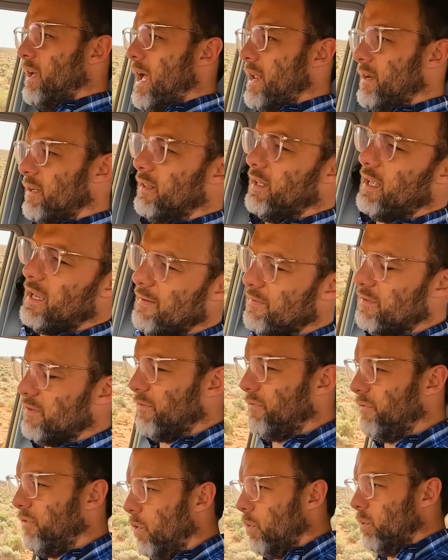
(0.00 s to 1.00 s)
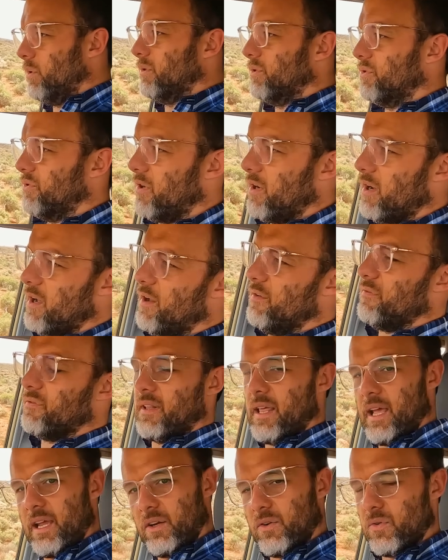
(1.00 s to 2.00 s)
And it leaves a 4-wheel drive
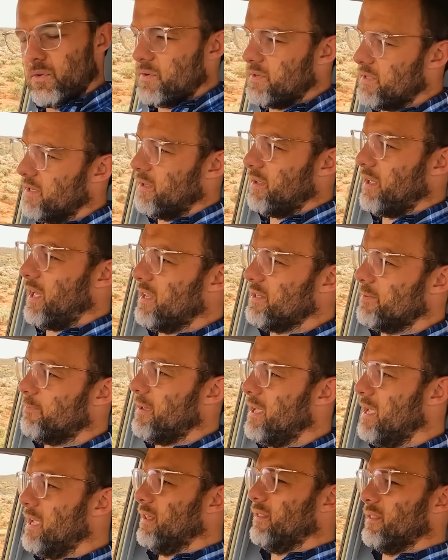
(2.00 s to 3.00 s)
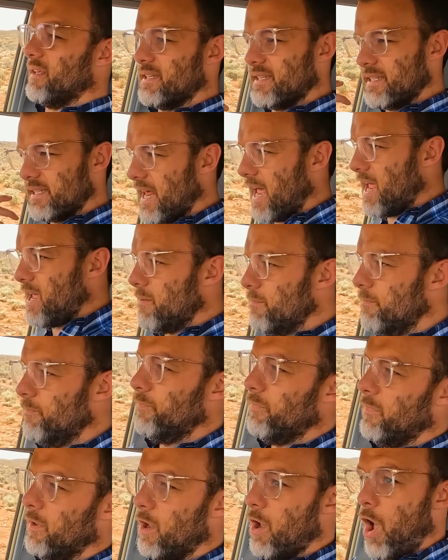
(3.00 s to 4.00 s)
LandCruiser as being the same
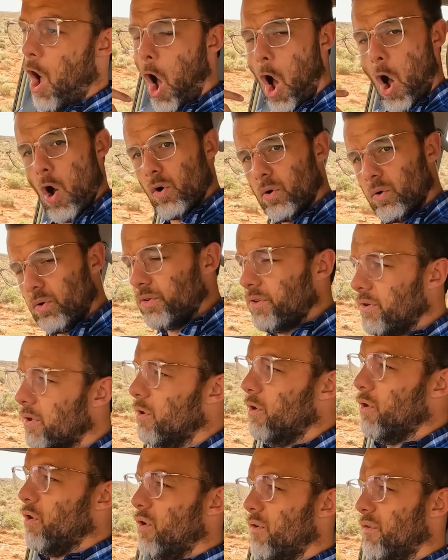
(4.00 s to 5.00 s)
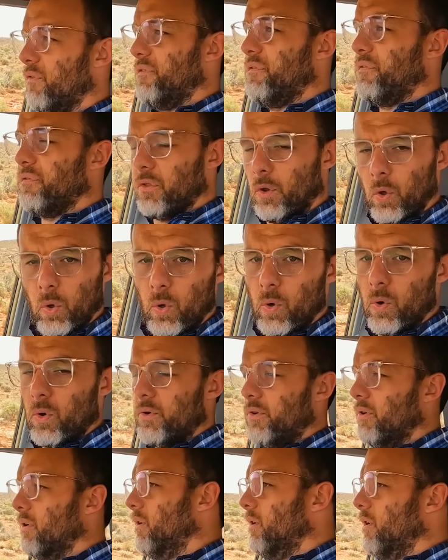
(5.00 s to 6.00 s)
old,
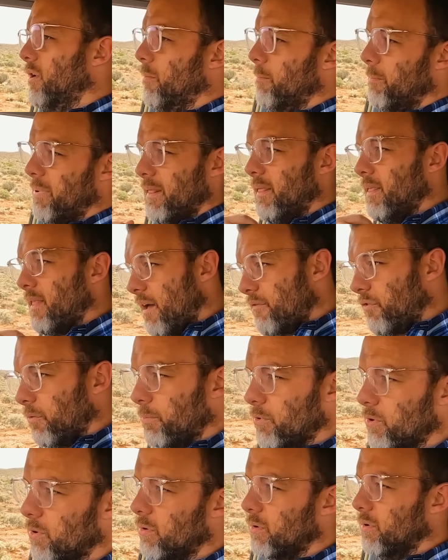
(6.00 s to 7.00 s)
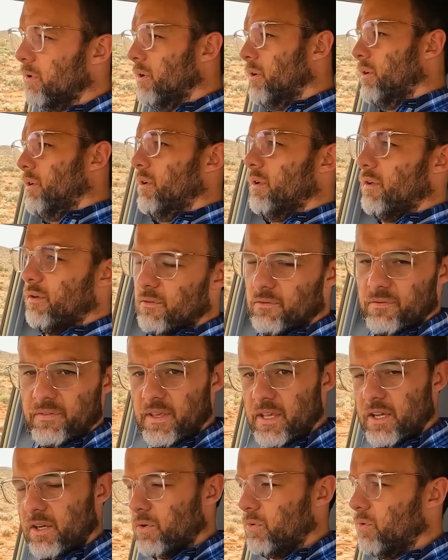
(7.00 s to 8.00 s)
flawed, but lovable
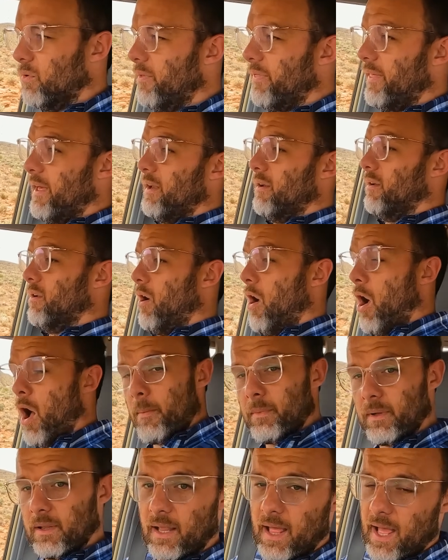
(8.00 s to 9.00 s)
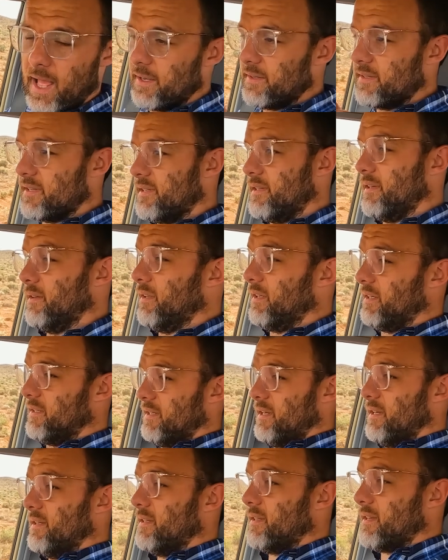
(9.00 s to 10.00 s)
vehicle that I'm glad still
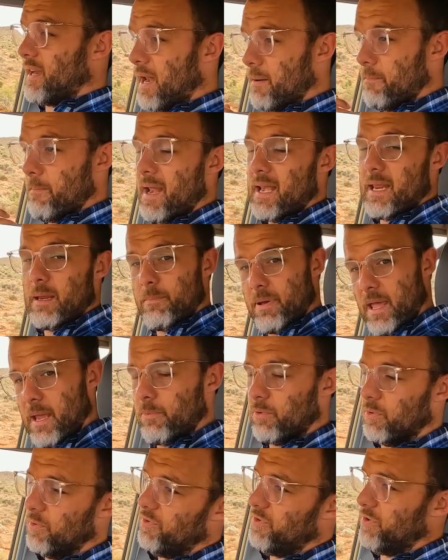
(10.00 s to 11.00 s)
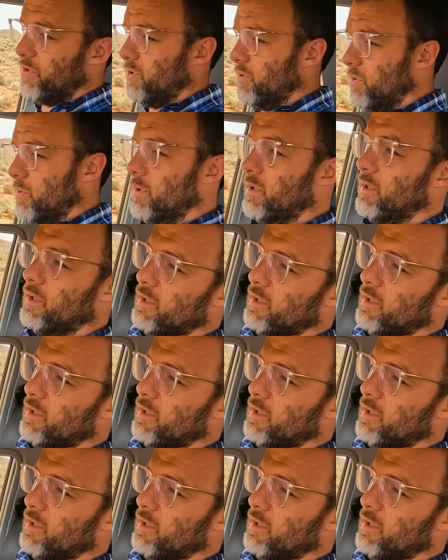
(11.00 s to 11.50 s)
exists, and many people do.